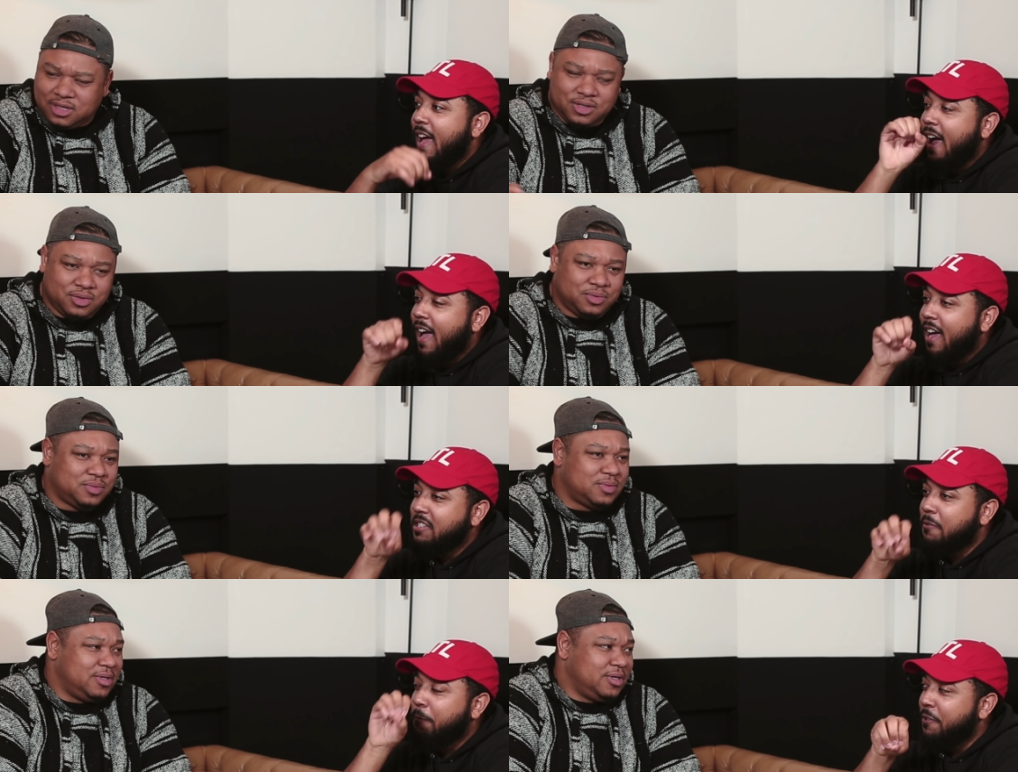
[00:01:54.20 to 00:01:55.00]
Speaker 1: on. How, how,
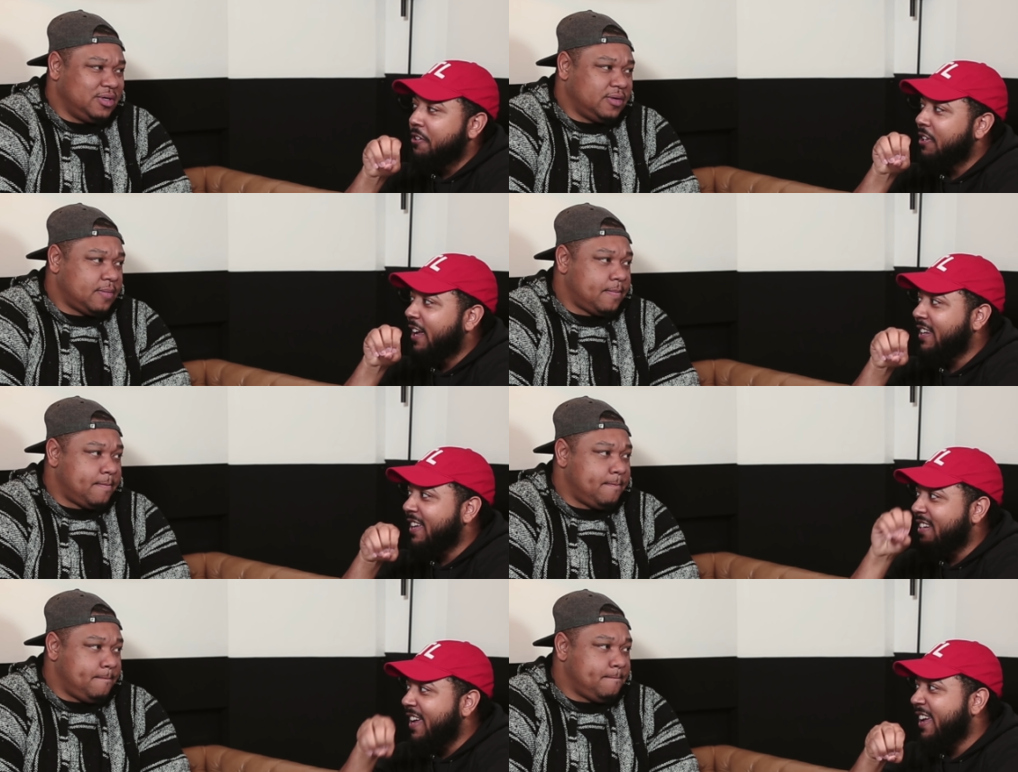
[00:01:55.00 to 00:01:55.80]
does it feel like
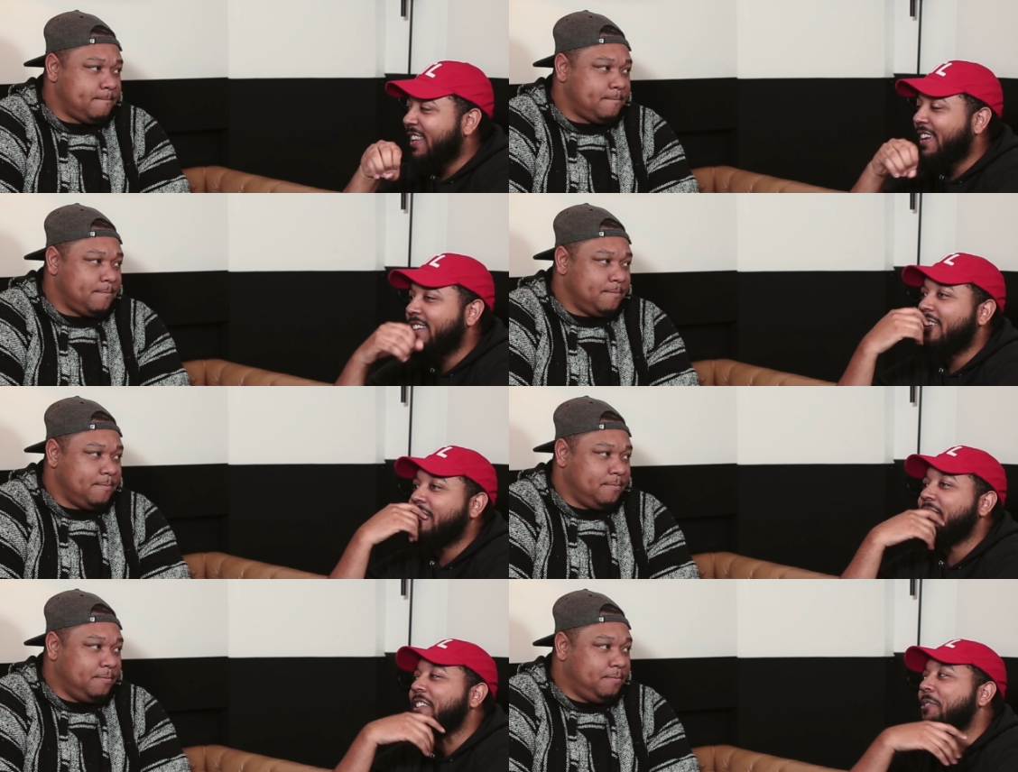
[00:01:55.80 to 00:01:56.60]
that day? Like
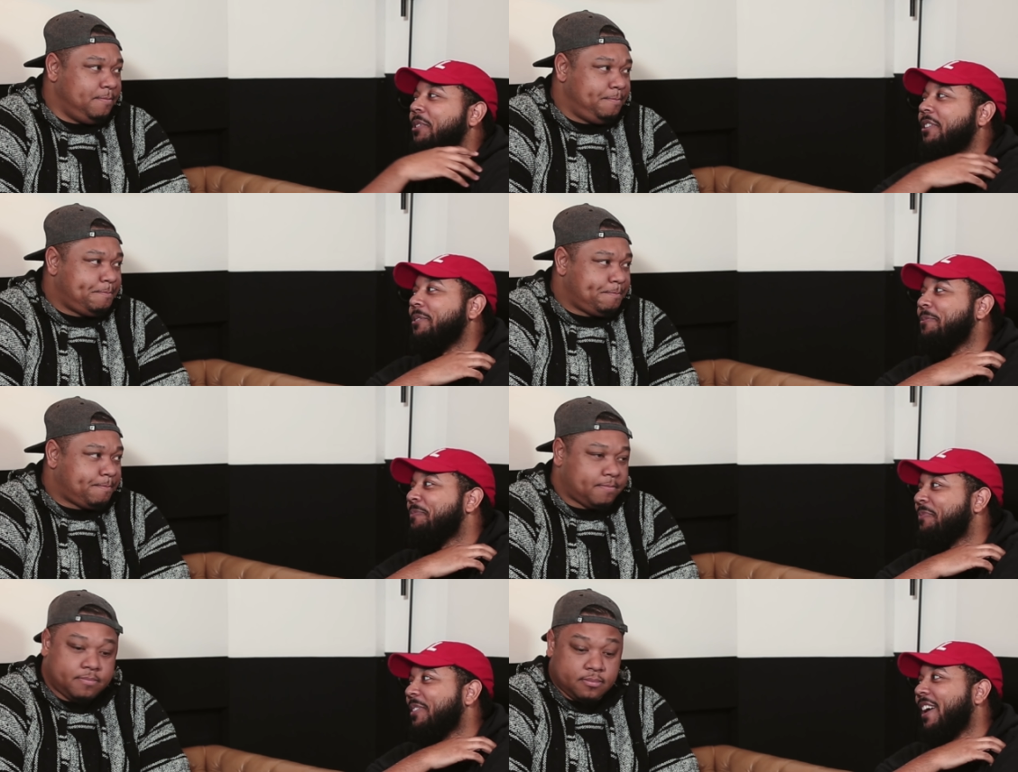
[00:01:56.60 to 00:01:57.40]
okay, here we go.
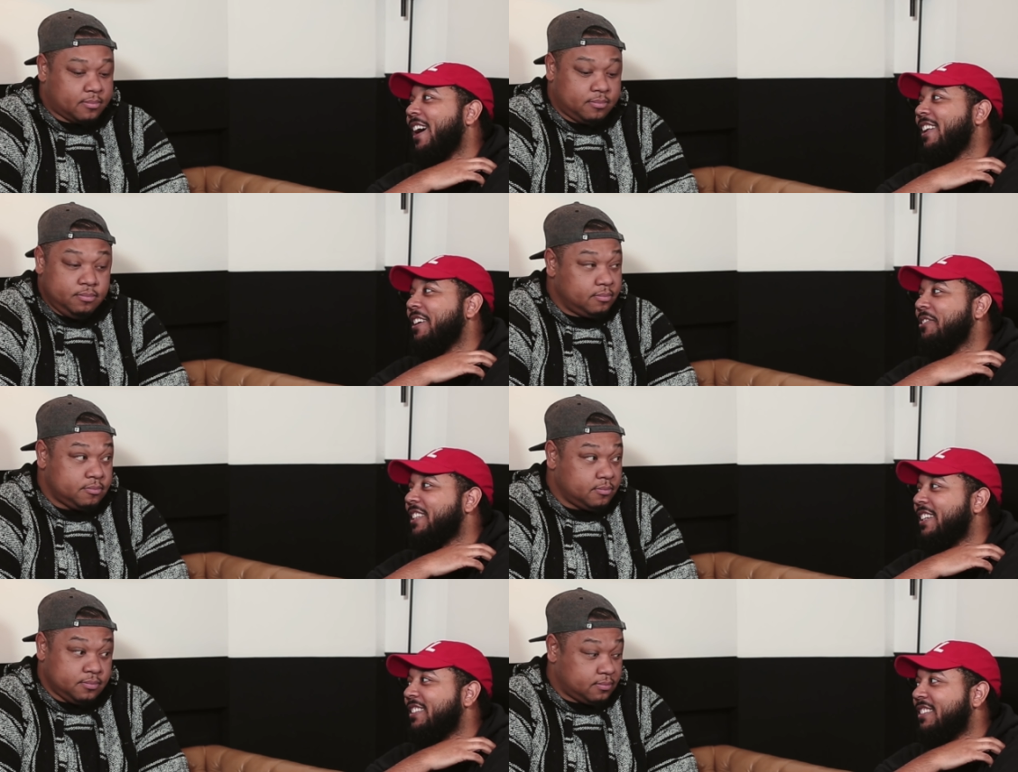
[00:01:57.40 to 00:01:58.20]
How they gonna
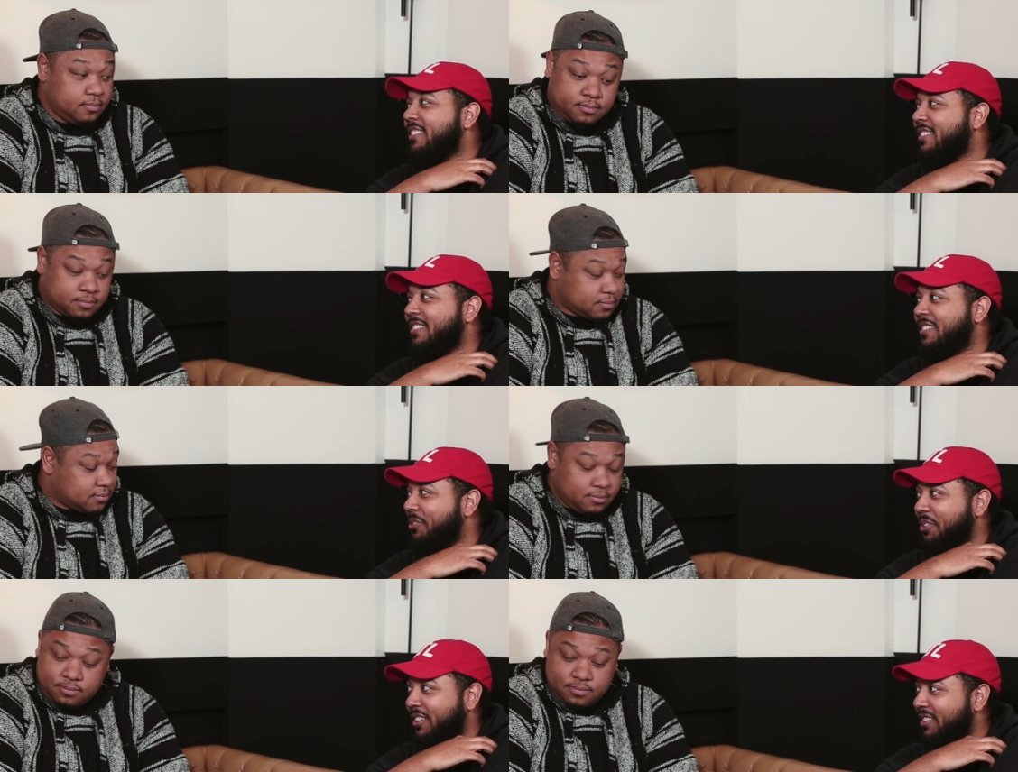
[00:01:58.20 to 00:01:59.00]
take this?
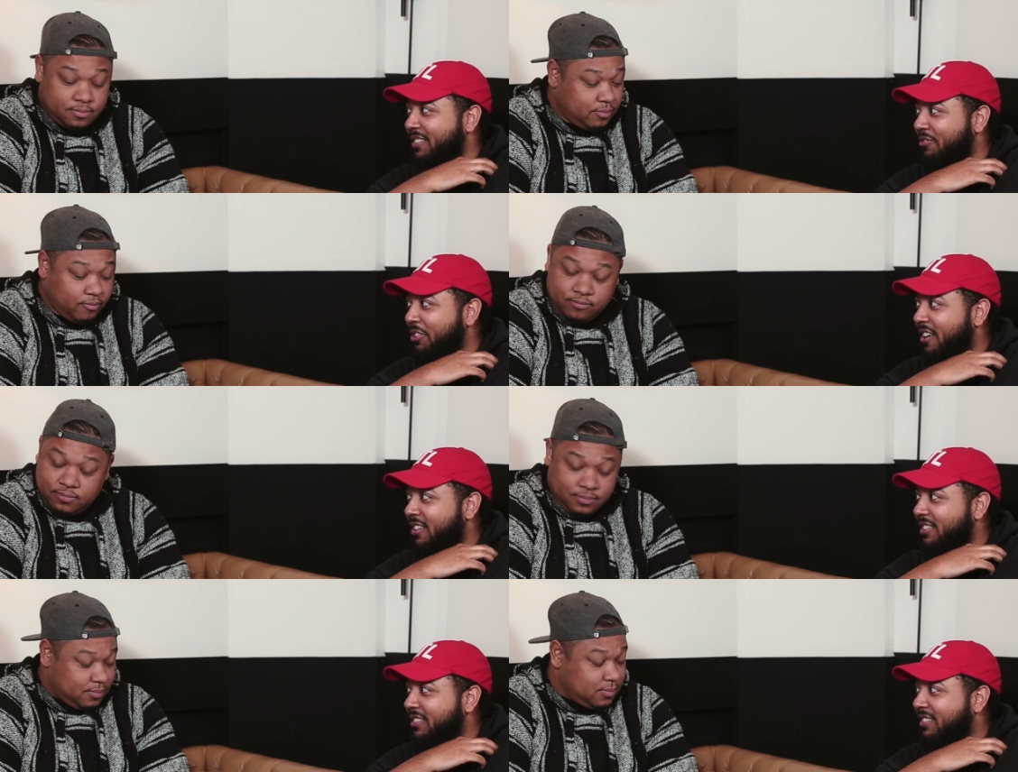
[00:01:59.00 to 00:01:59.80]
You good? And
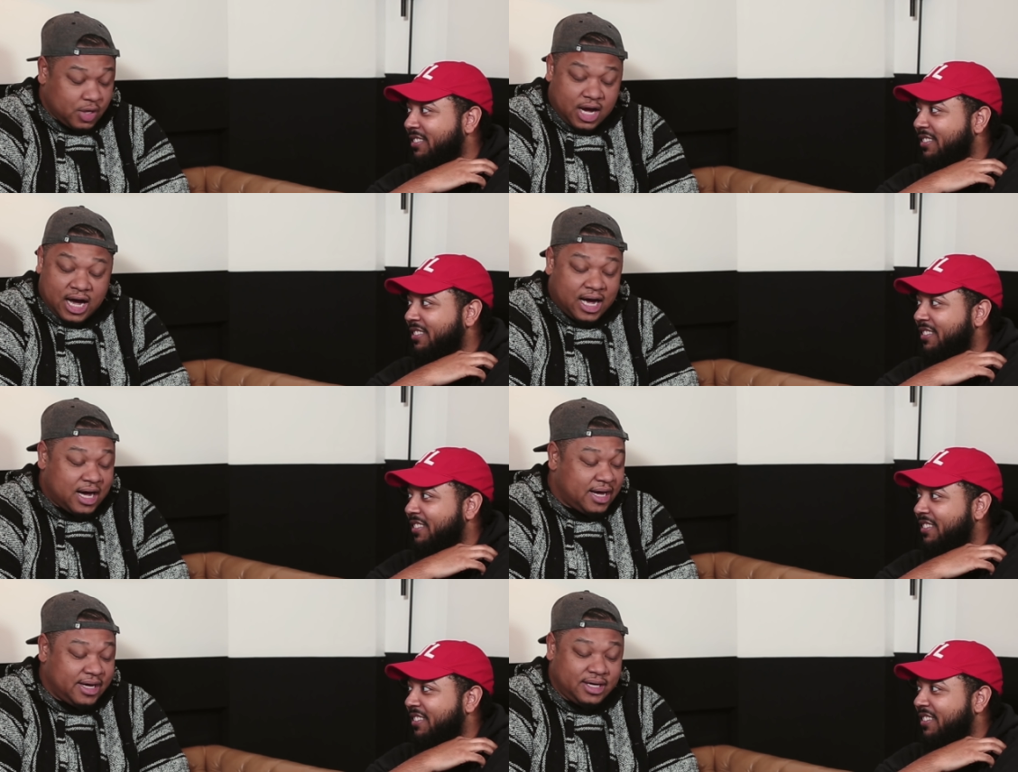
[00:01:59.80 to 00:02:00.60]
regardless.
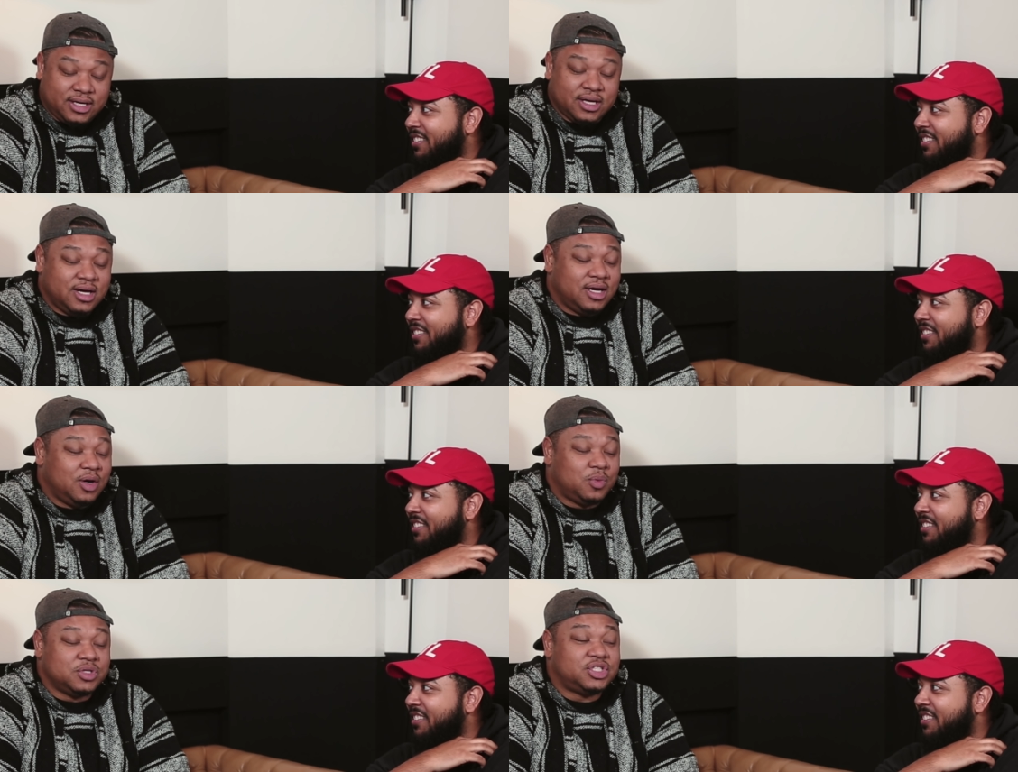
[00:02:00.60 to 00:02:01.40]
Speaker 2: I
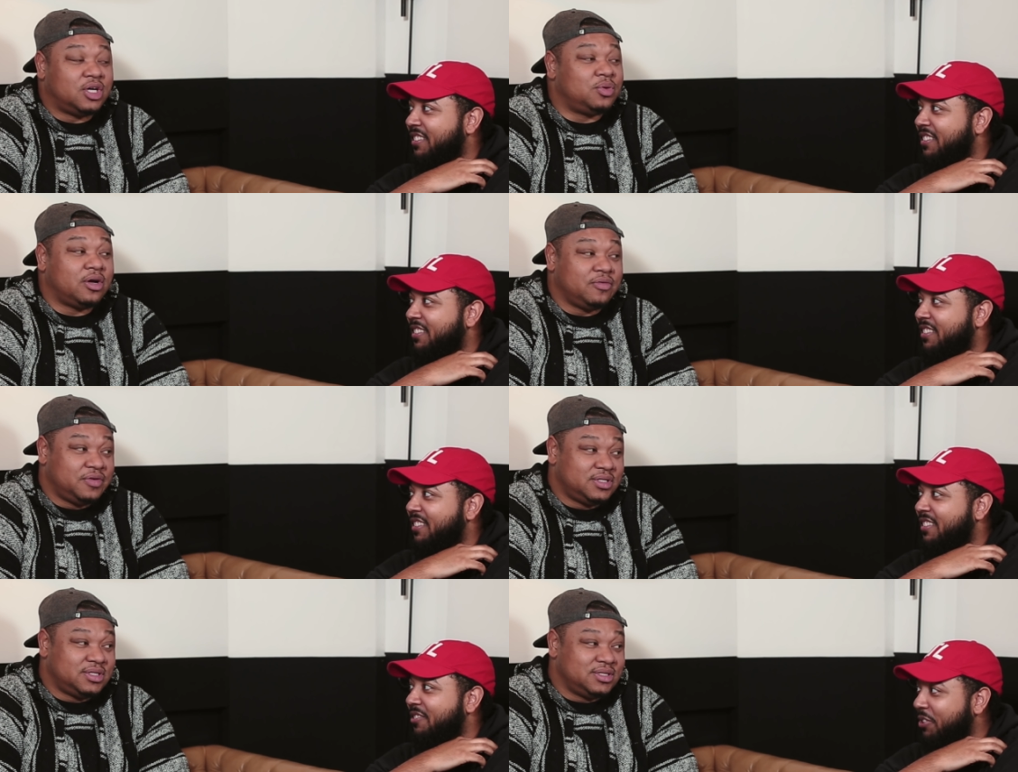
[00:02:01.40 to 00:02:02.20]
was so
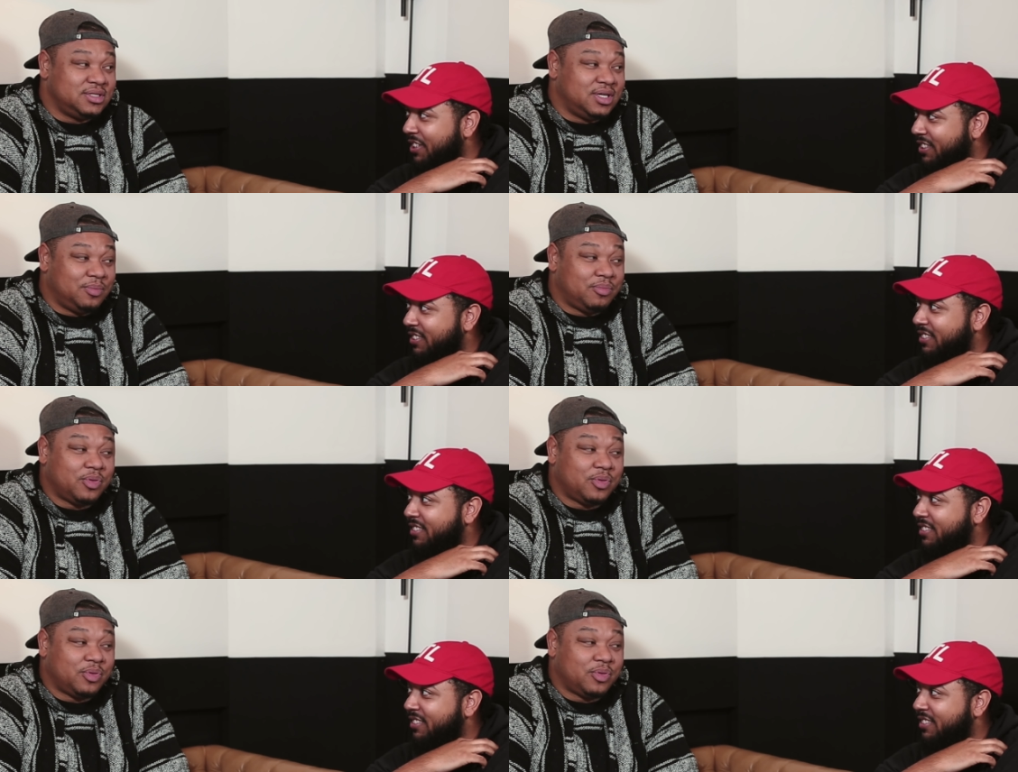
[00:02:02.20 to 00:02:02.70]
nervous. Really?